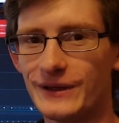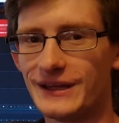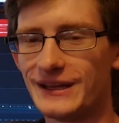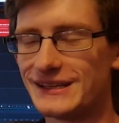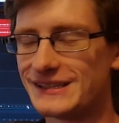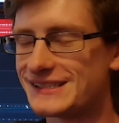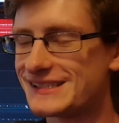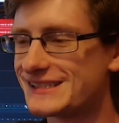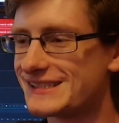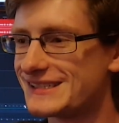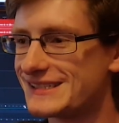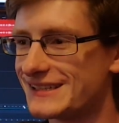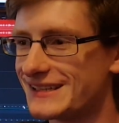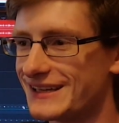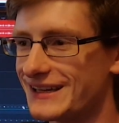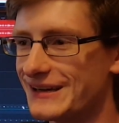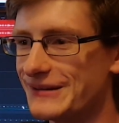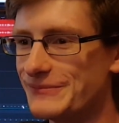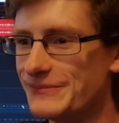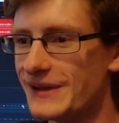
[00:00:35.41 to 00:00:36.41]
It's
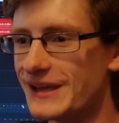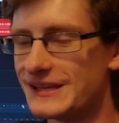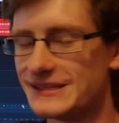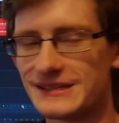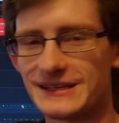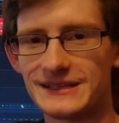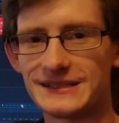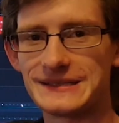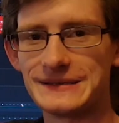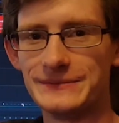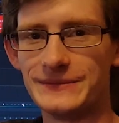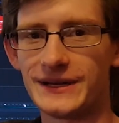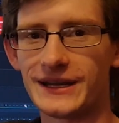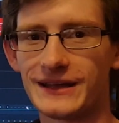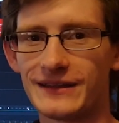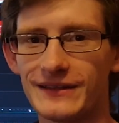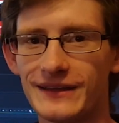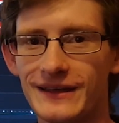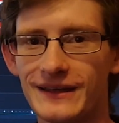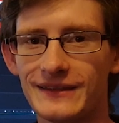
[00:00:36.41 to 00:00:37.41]
amazing to
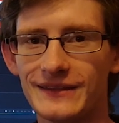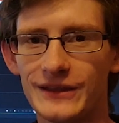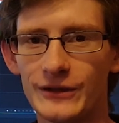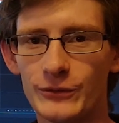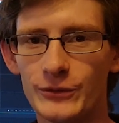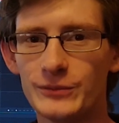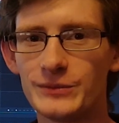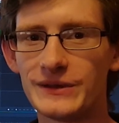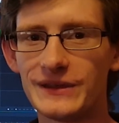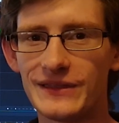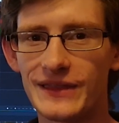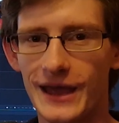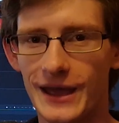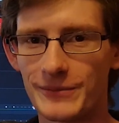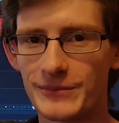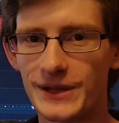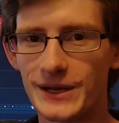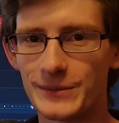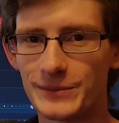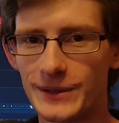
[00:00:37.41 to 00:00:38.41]
me that there would be that
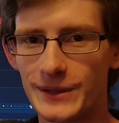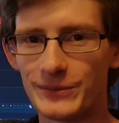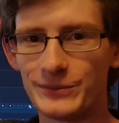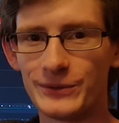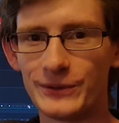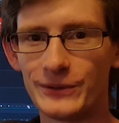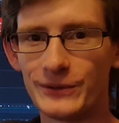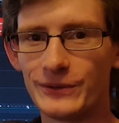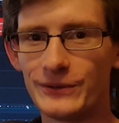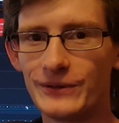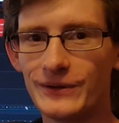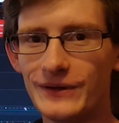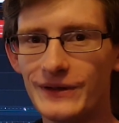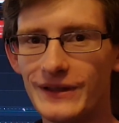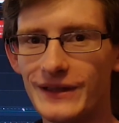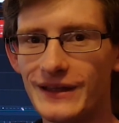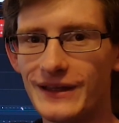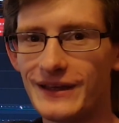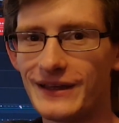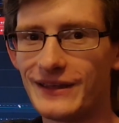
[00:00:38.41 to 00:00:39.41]
many people
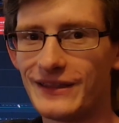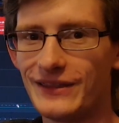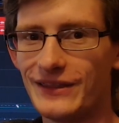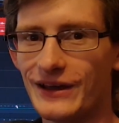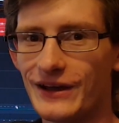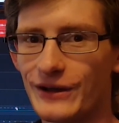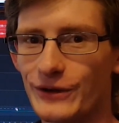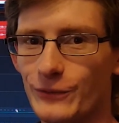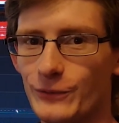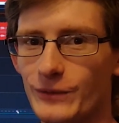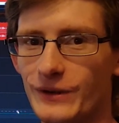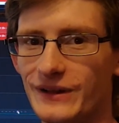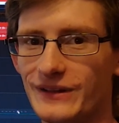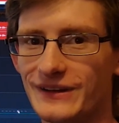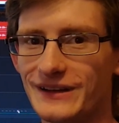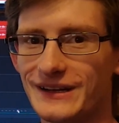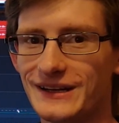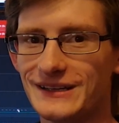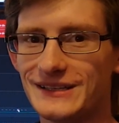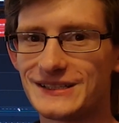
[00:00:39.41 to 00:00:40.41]
that are
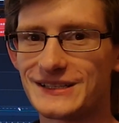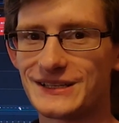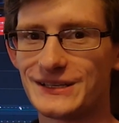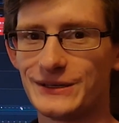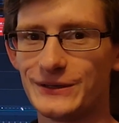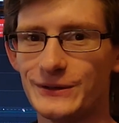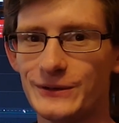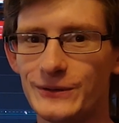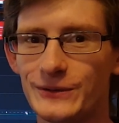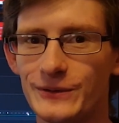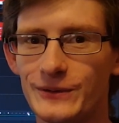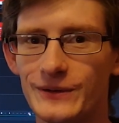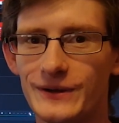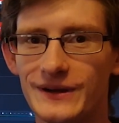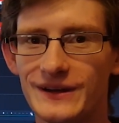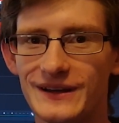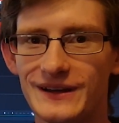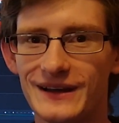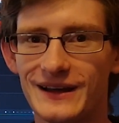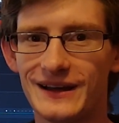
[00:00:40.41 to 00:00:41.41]
willing to
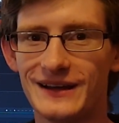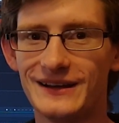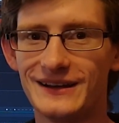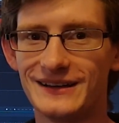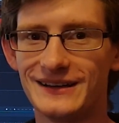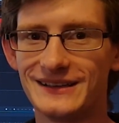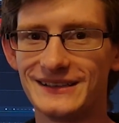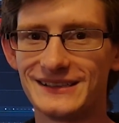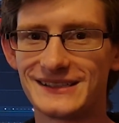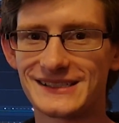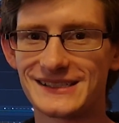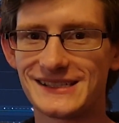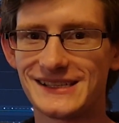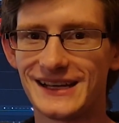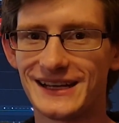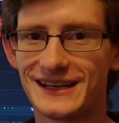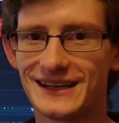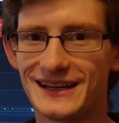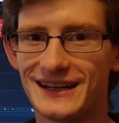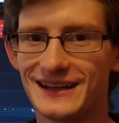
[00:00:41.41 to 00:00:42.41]

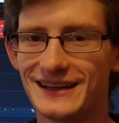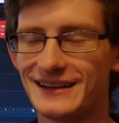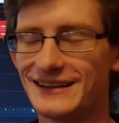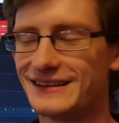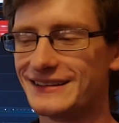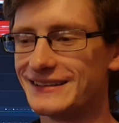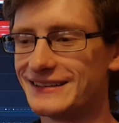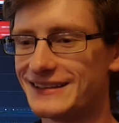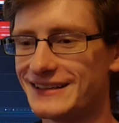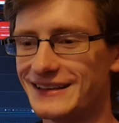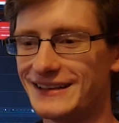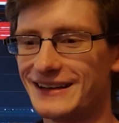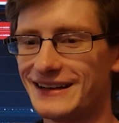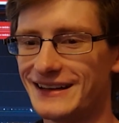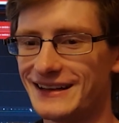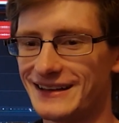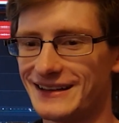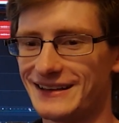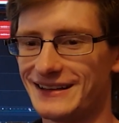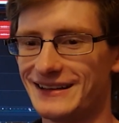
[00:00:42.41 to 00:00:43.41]
sit and
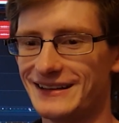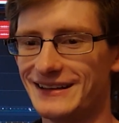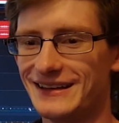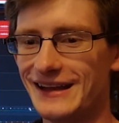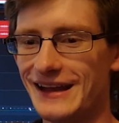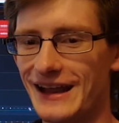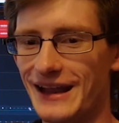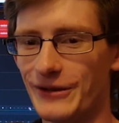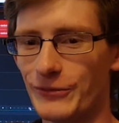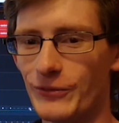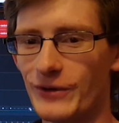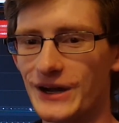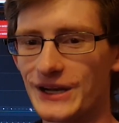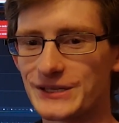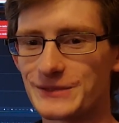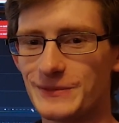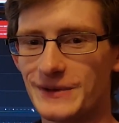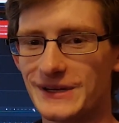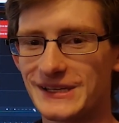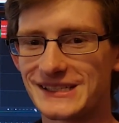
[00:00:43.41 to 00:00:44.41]

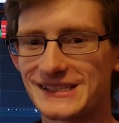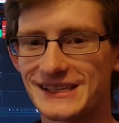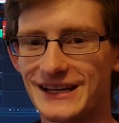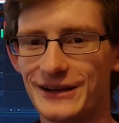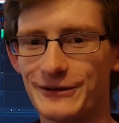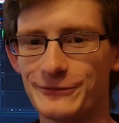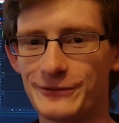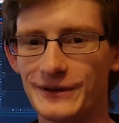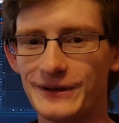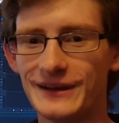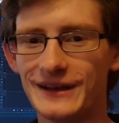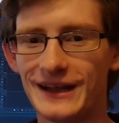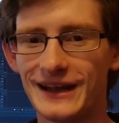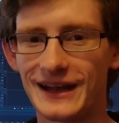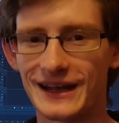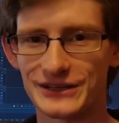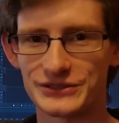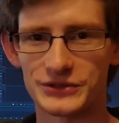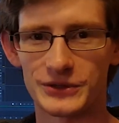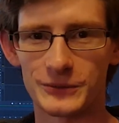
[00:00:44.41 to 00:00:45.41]
watch my stuff and
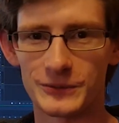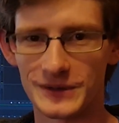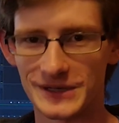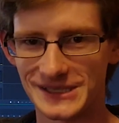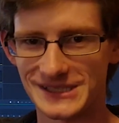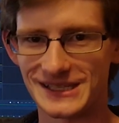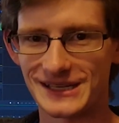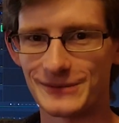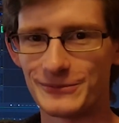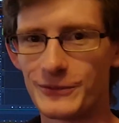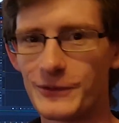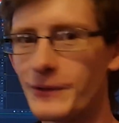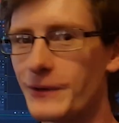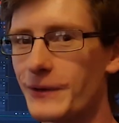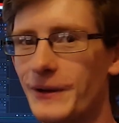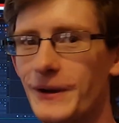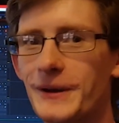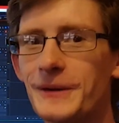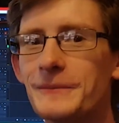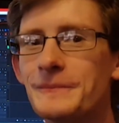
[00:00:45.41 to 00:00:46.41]
actually want to see more.